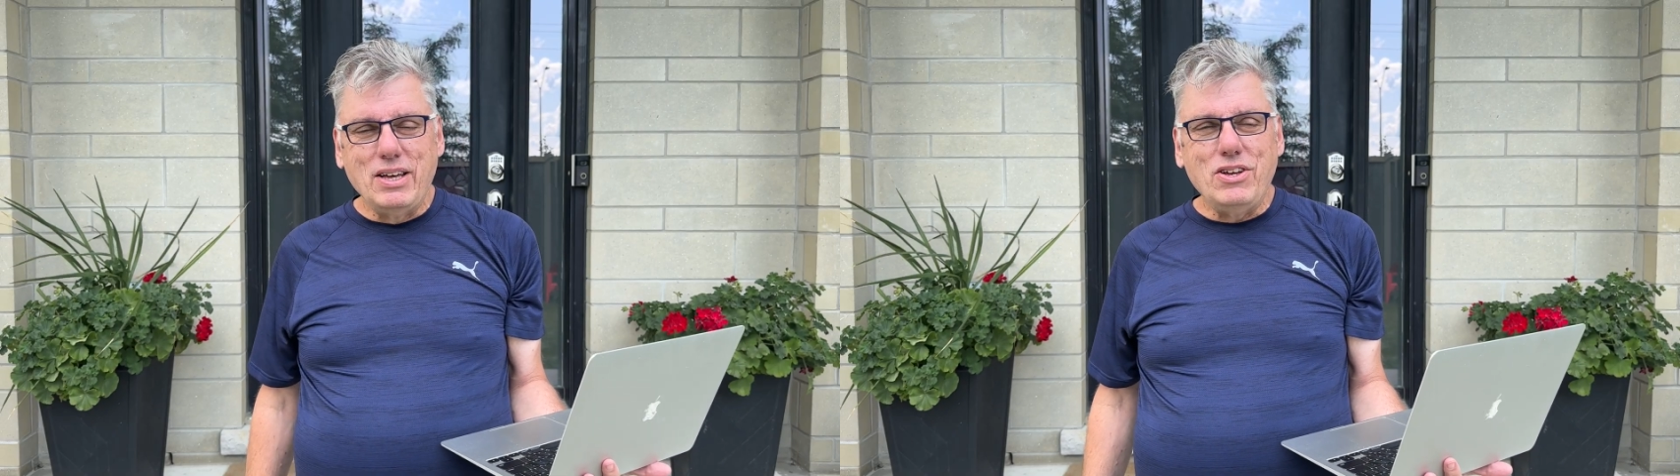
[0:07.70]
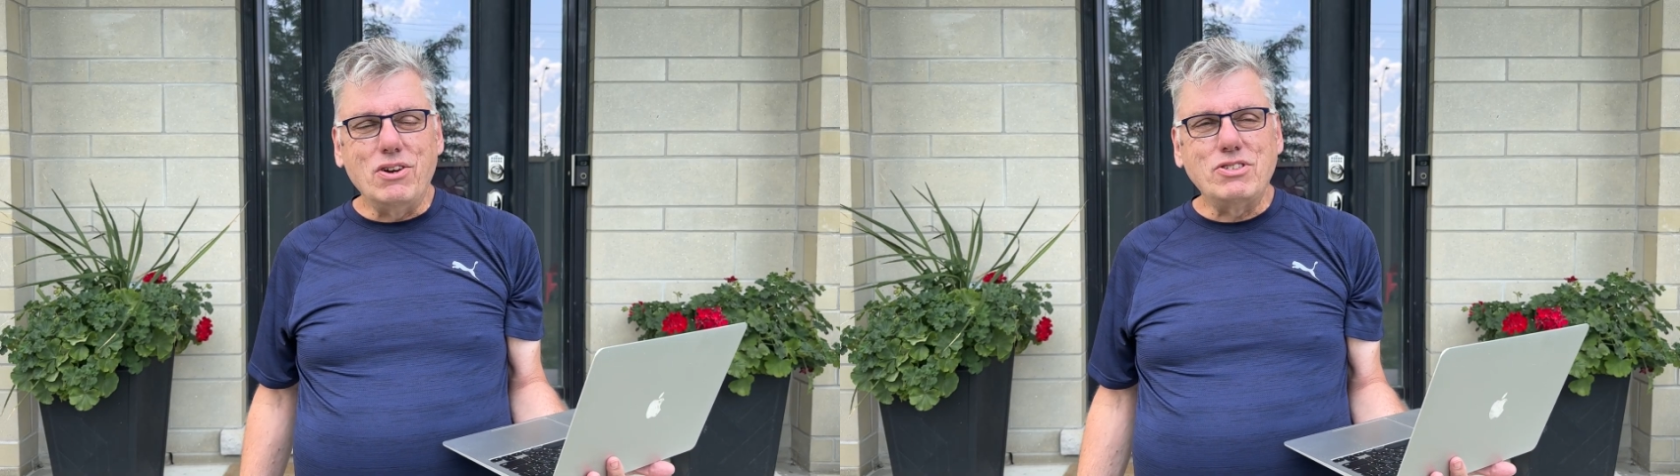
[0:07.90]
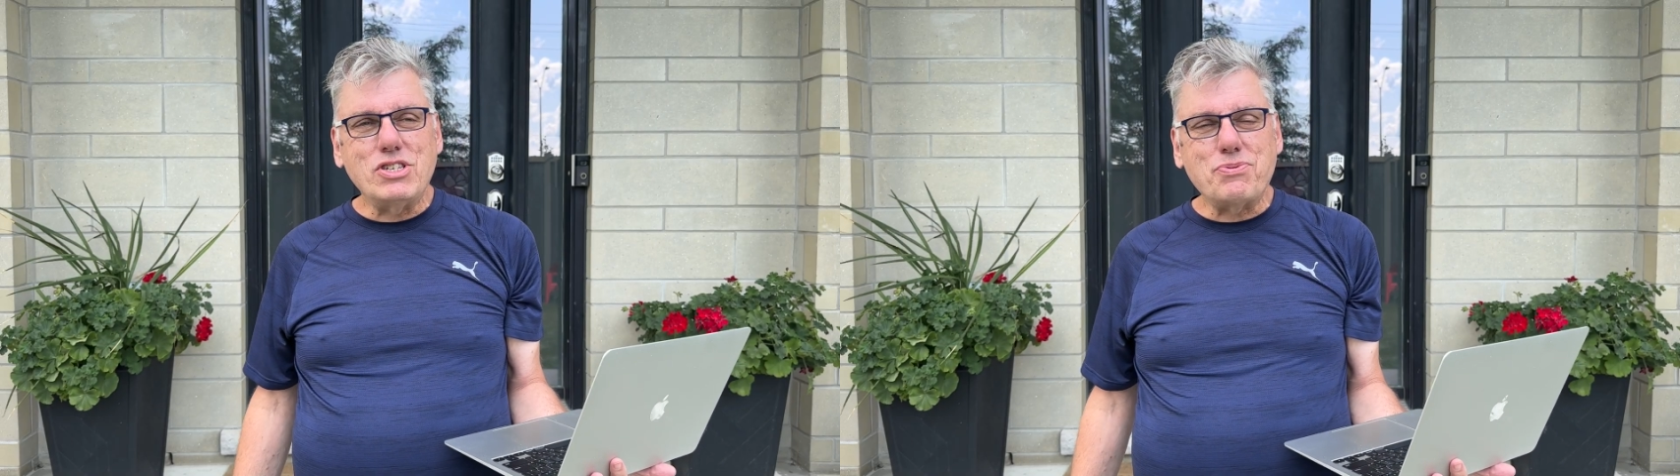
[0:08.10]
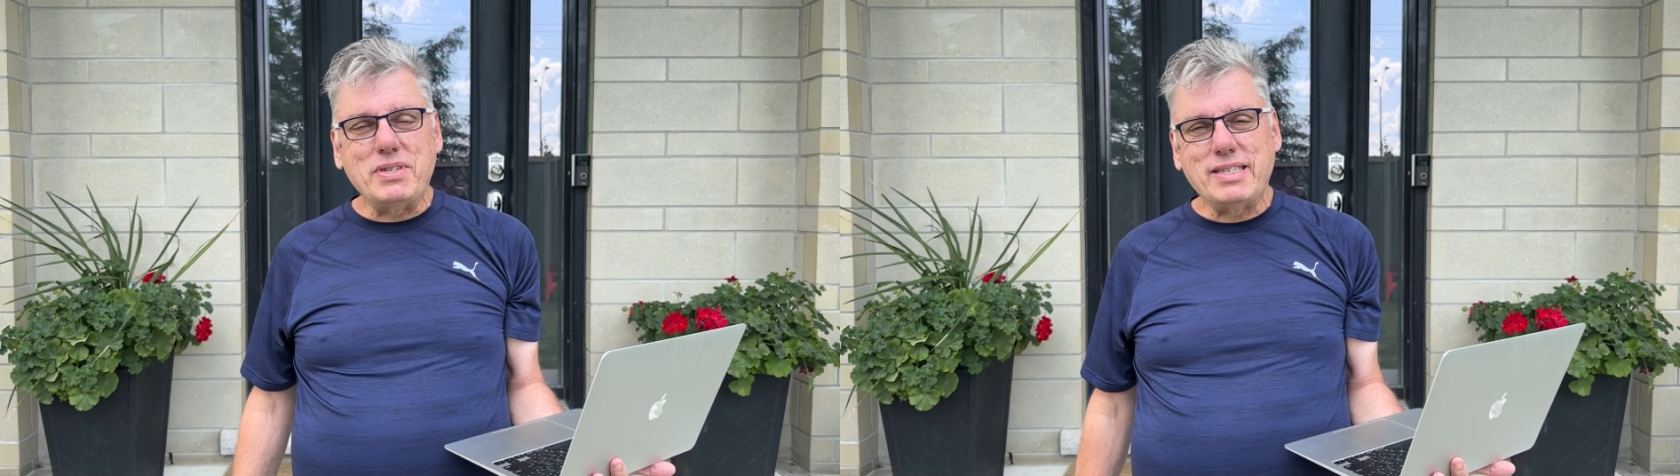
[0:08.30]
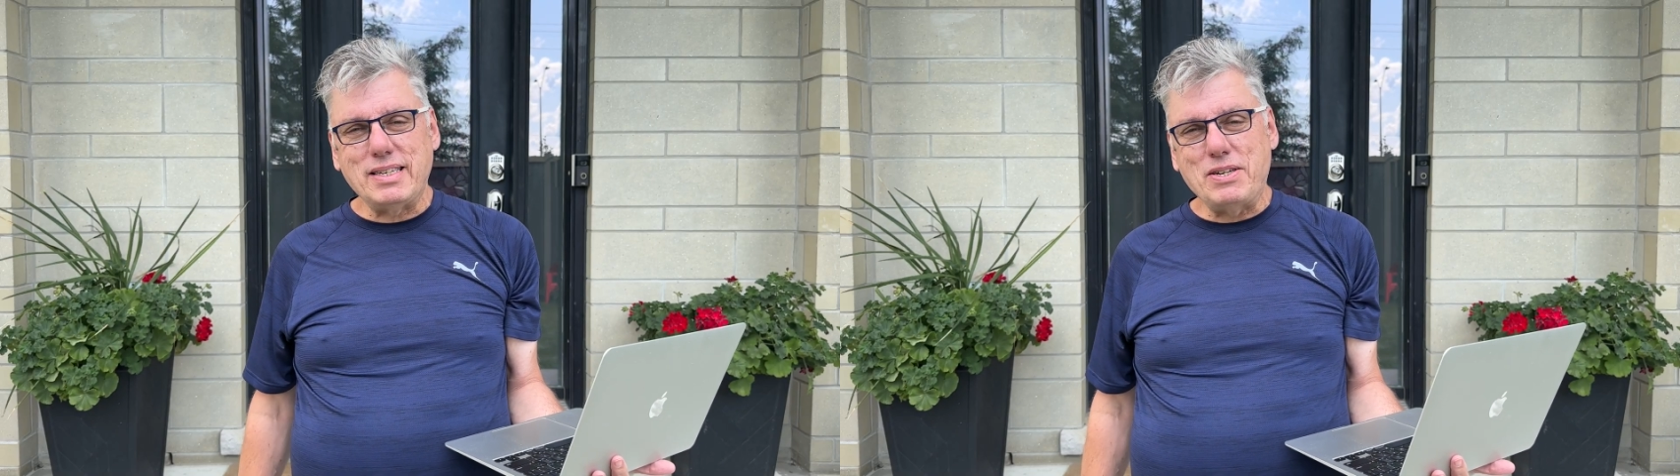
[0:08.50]
You know, just
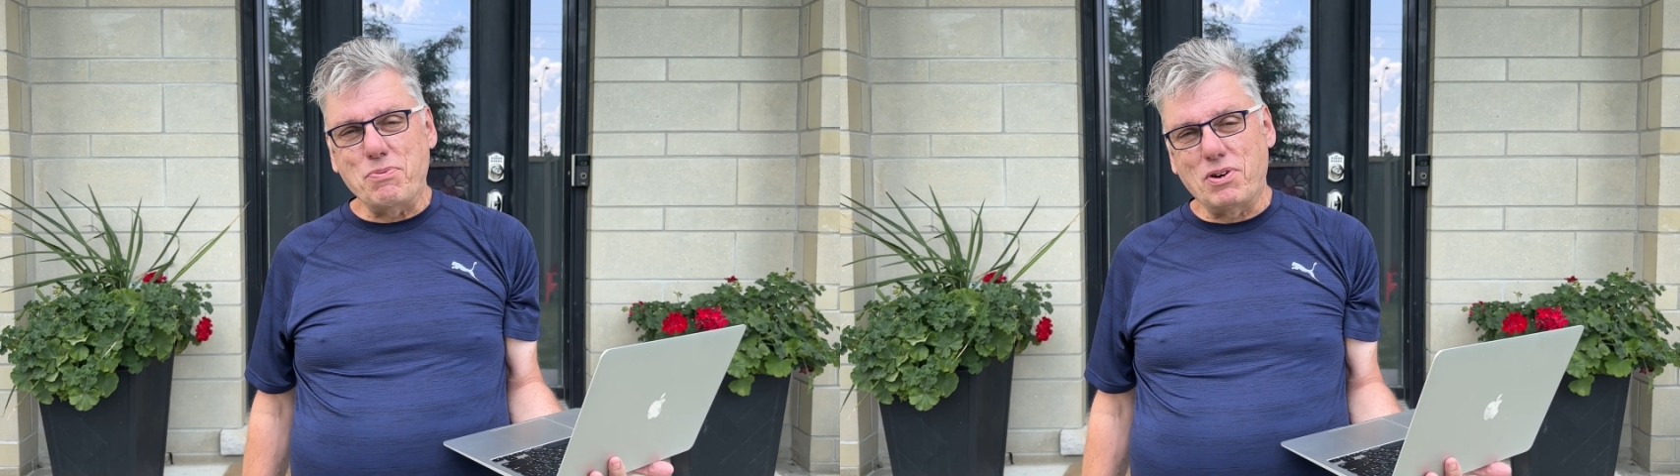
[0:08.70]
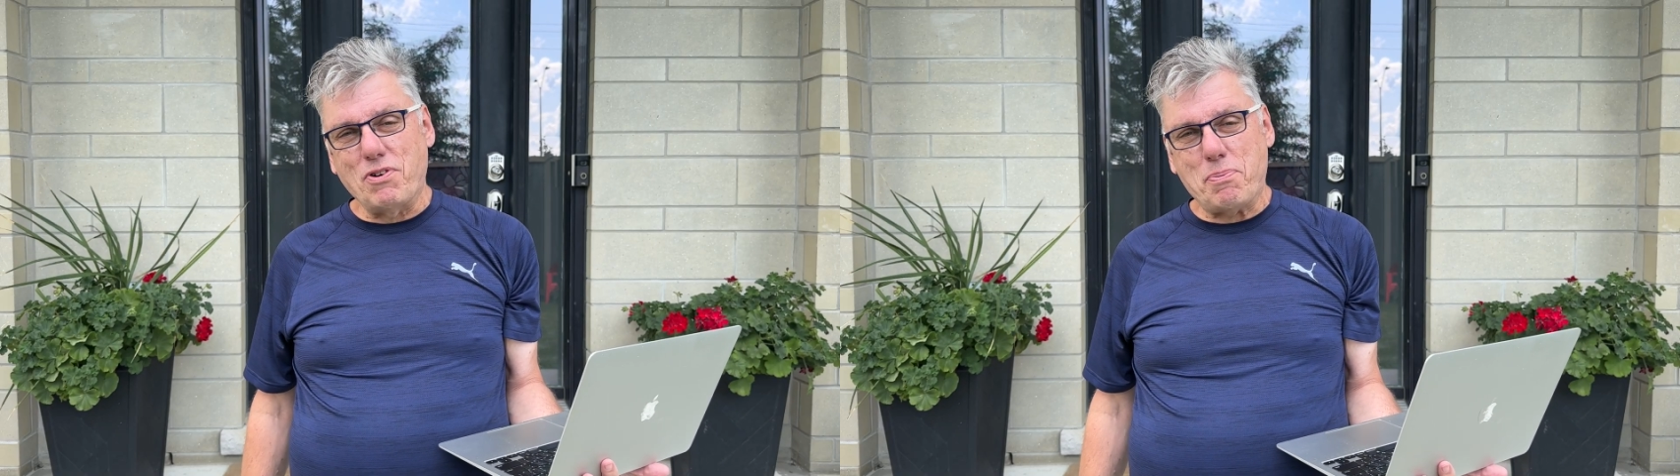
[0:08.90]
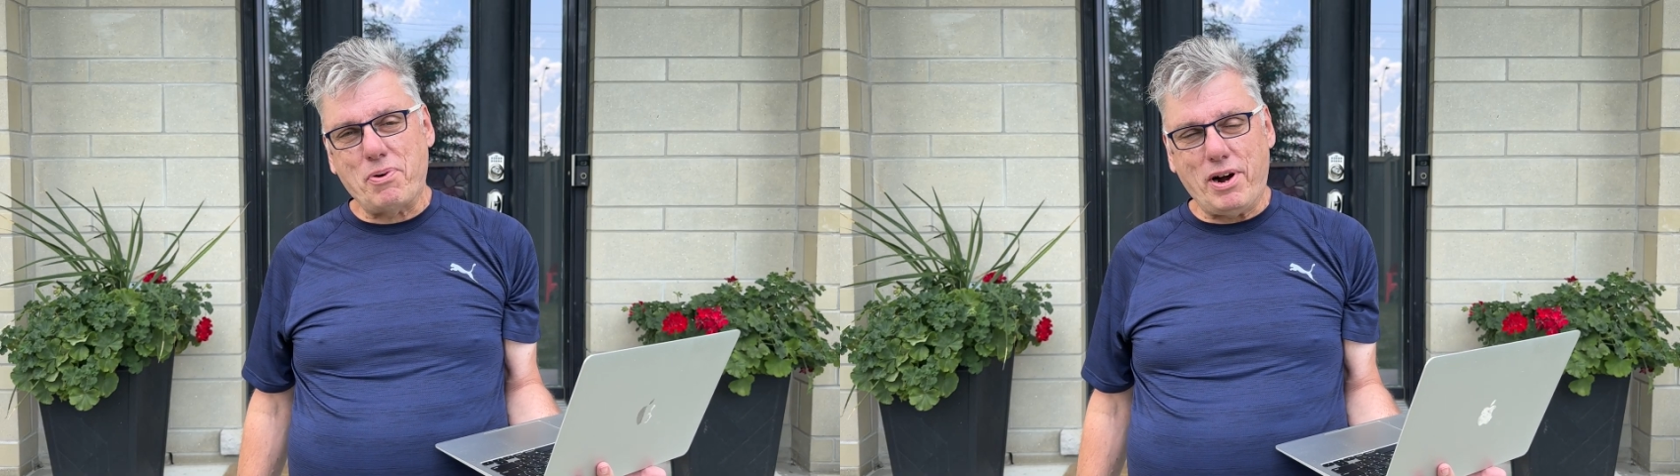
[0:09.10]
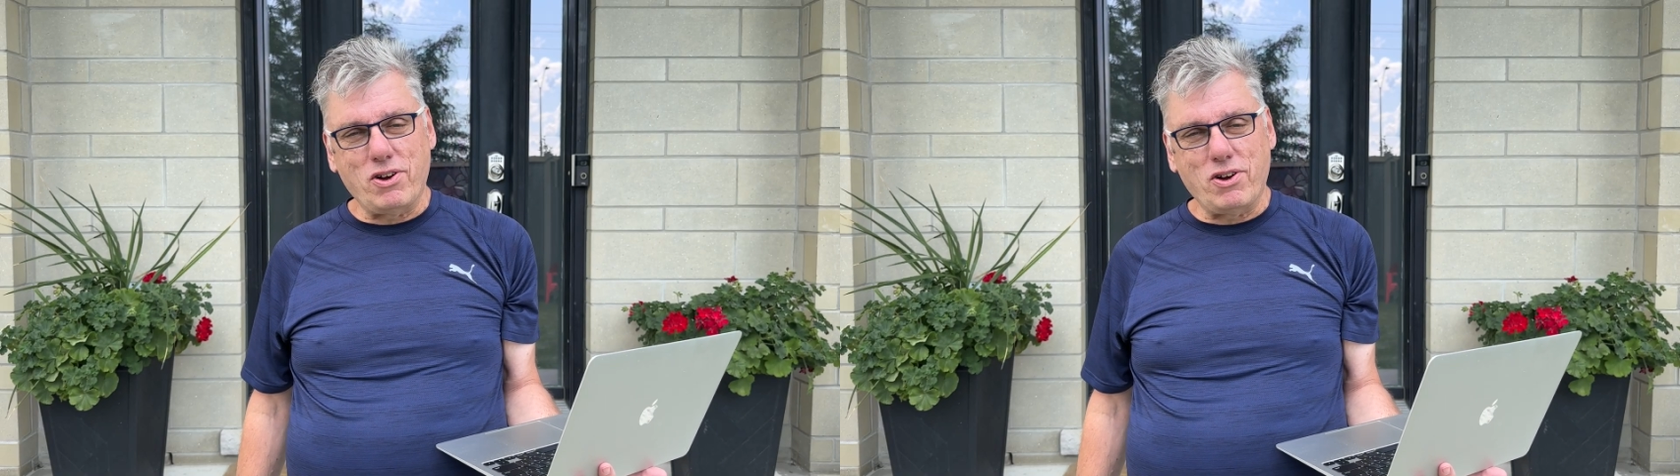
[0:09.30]
recently in one of our prayer